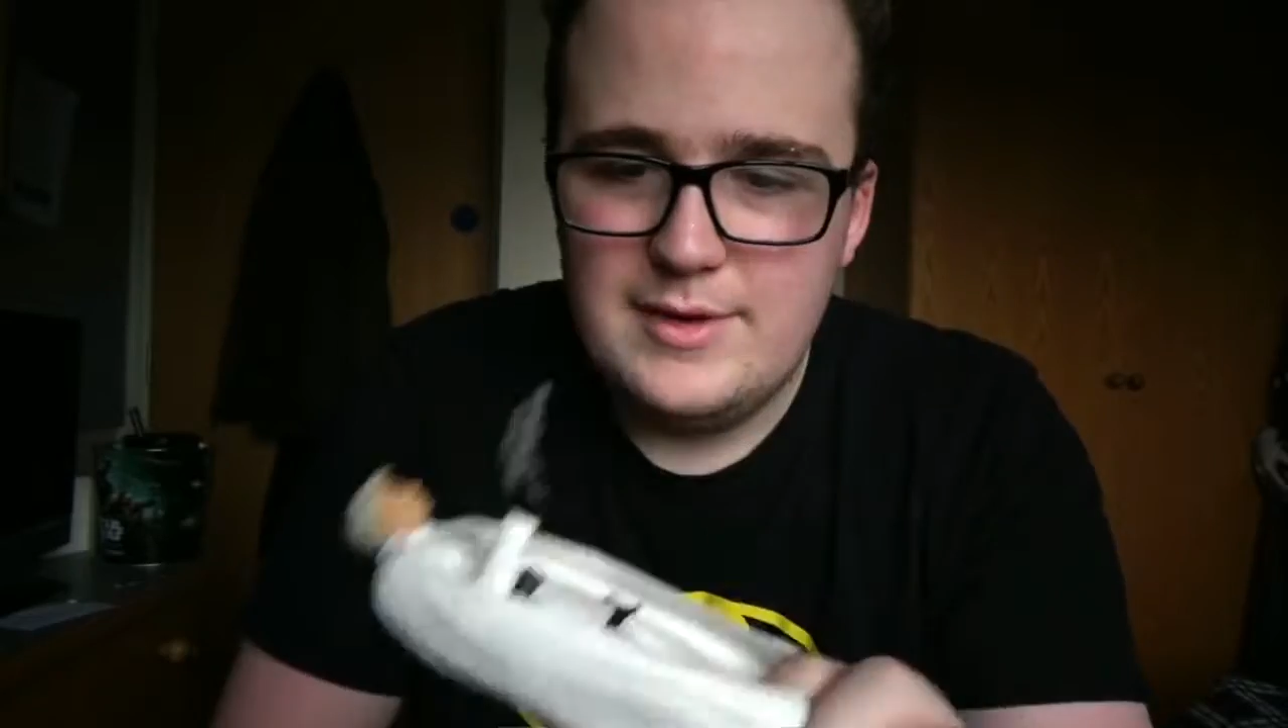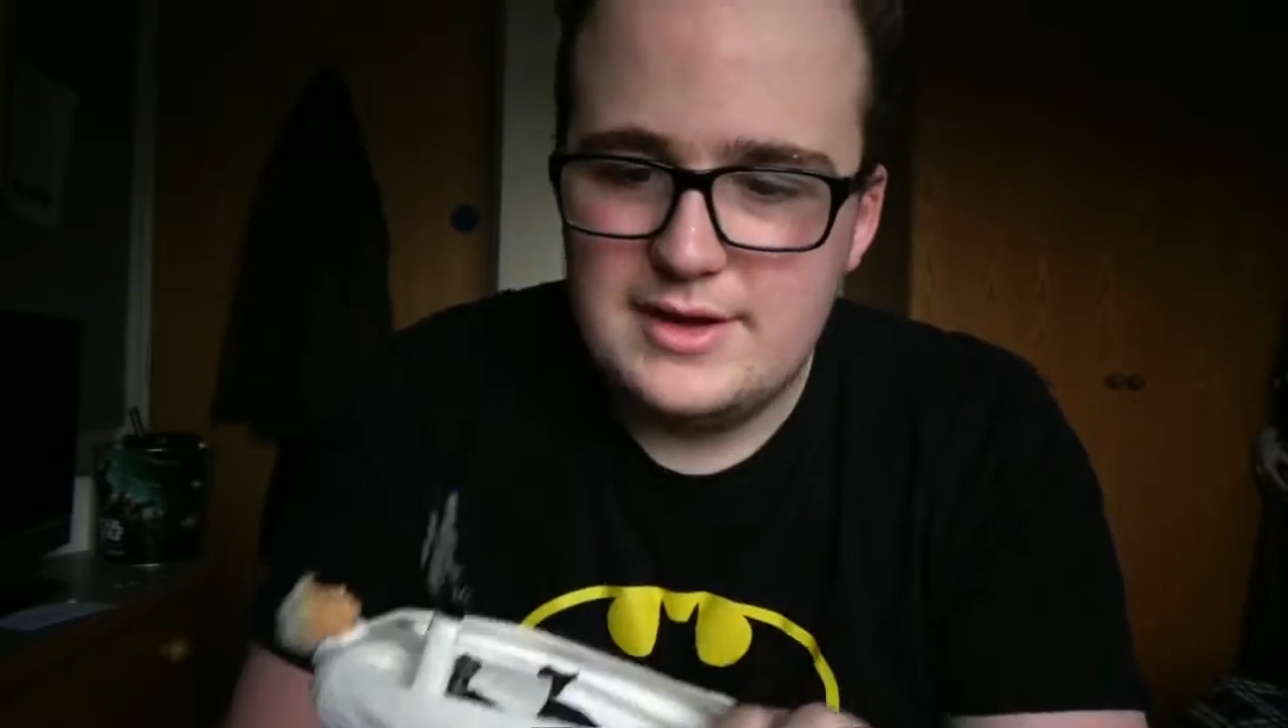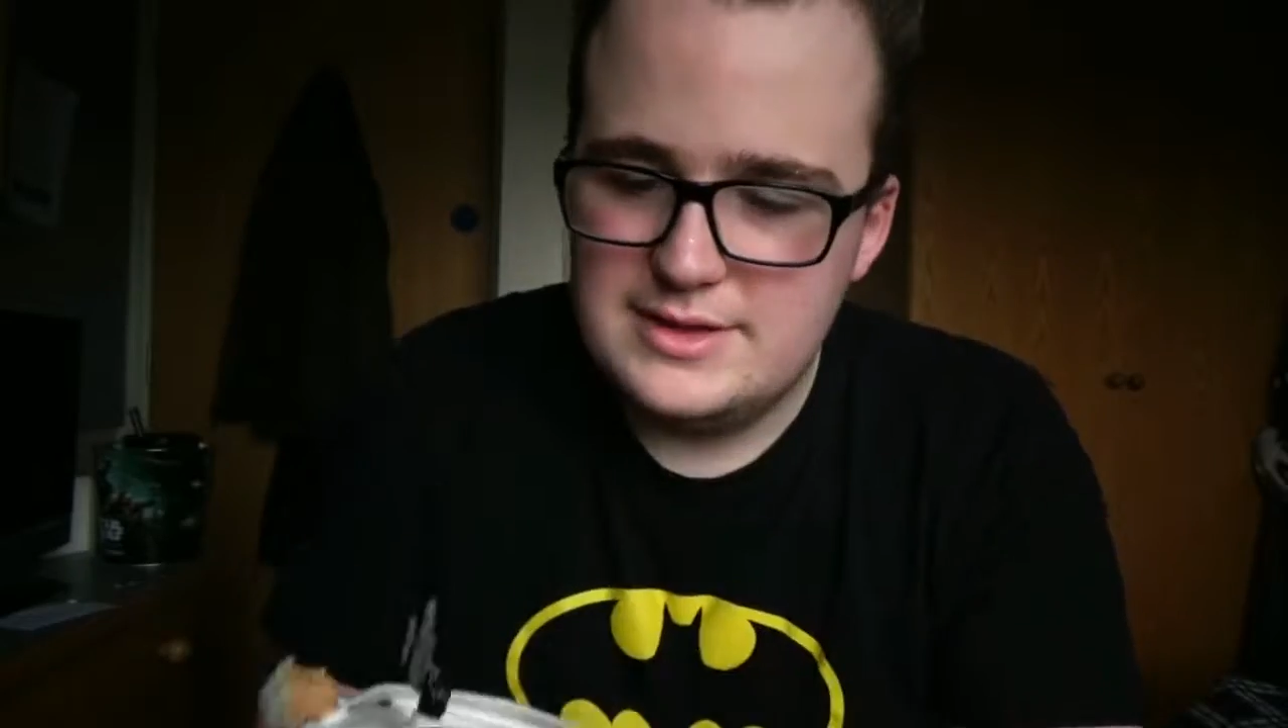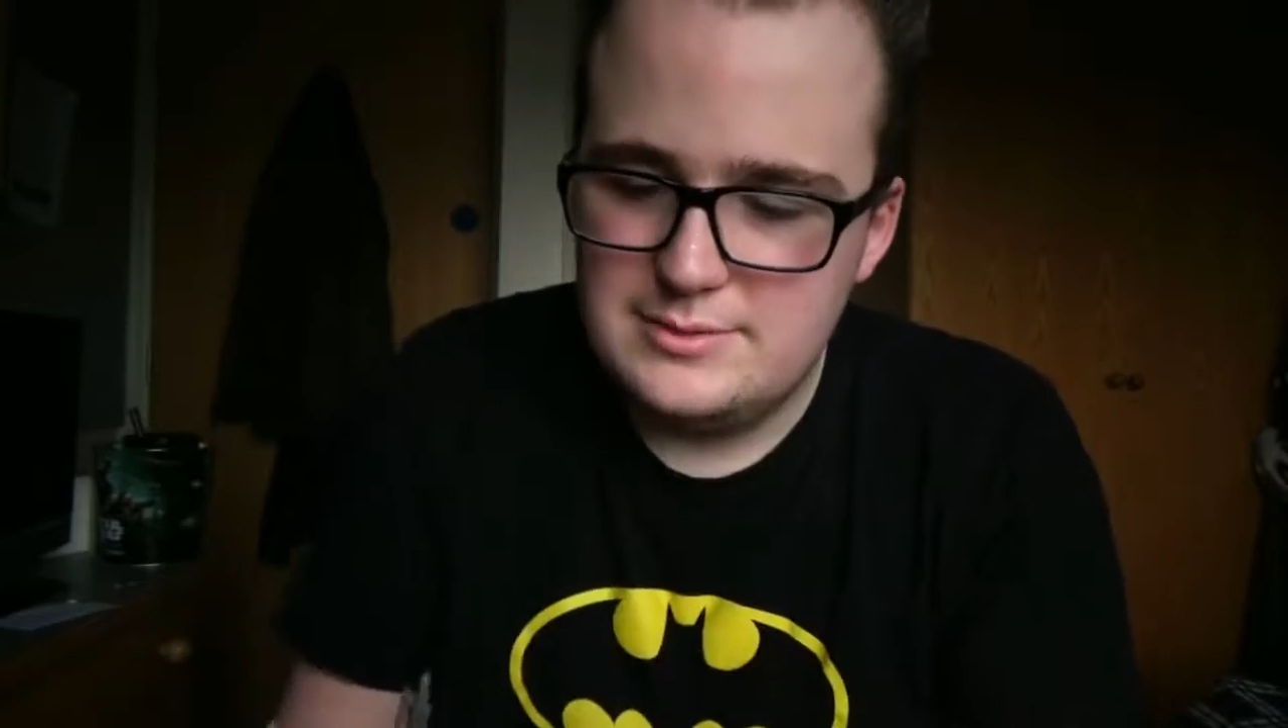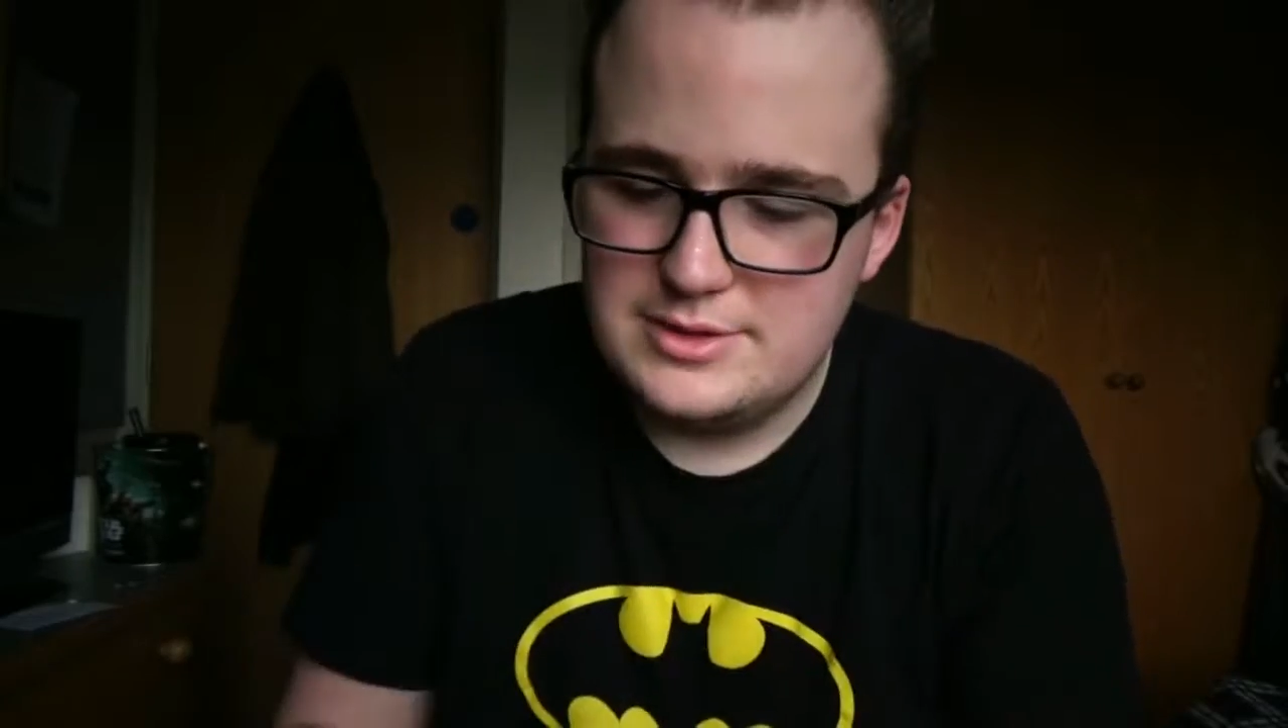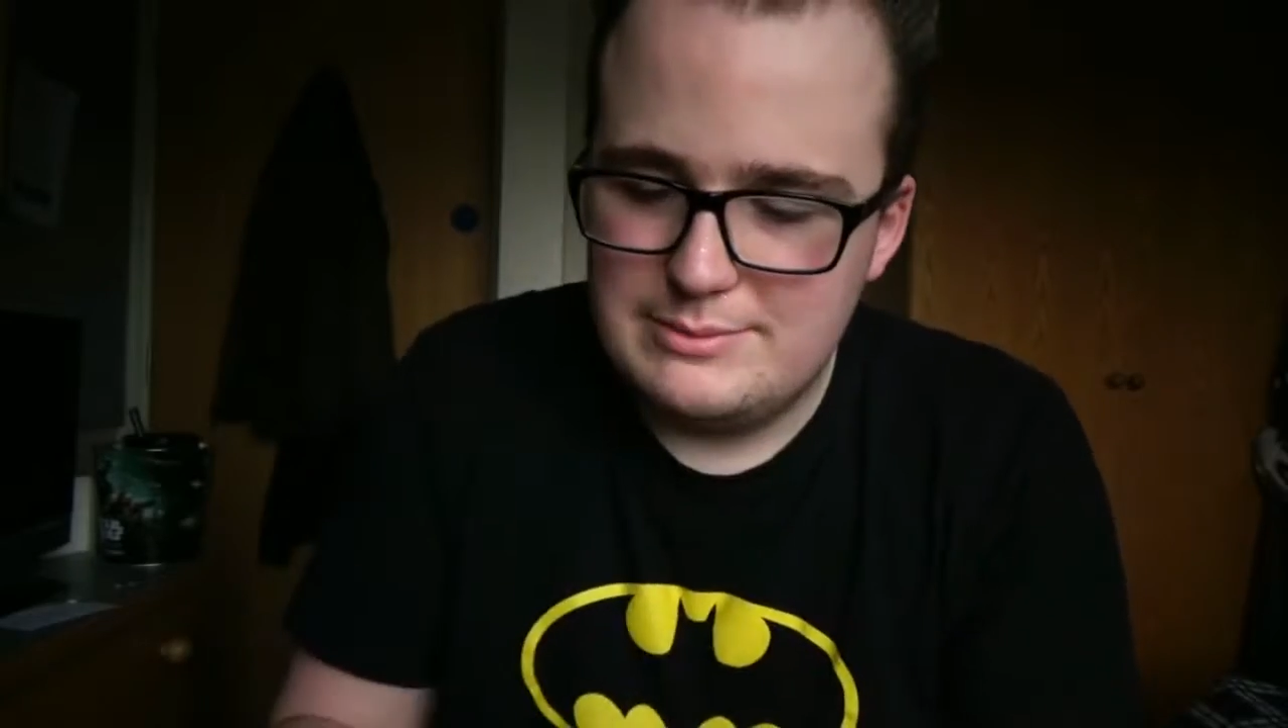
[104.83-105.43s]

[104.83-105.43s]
because he was a